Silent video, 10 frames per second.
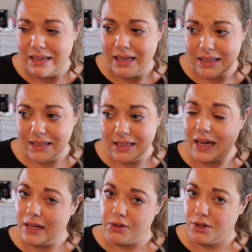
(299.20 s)
I think,
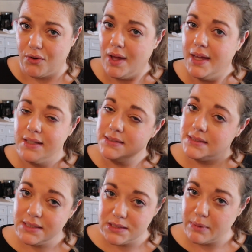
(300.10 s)
I don't know.
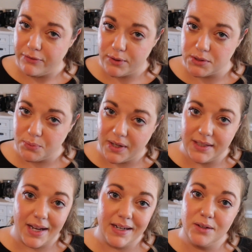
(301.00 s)
Since this is my first
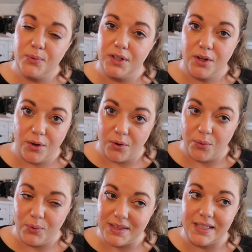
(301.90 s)
one, I didn't wanna
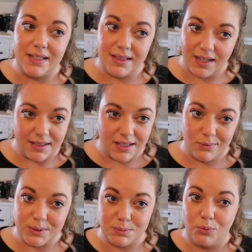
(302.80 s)
go with anything
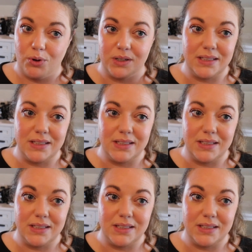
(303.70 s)
that was more